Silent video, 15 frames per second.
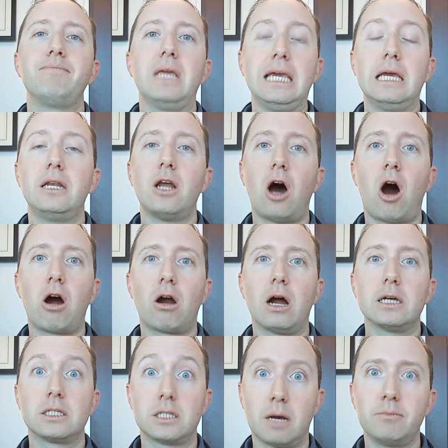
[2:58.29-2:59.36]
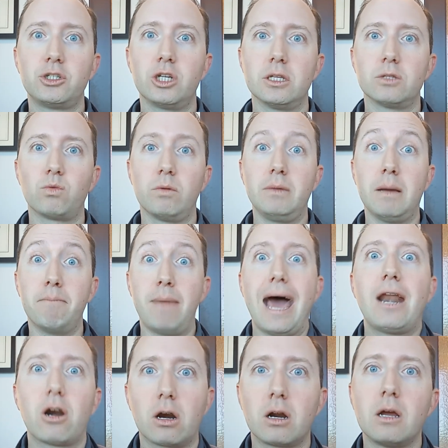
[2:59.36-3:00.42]
in our assumptions would be a
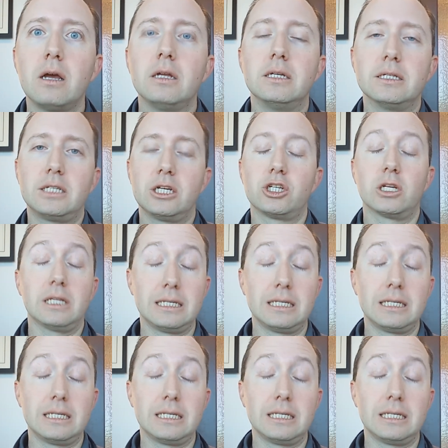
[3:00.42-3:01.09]
better decision.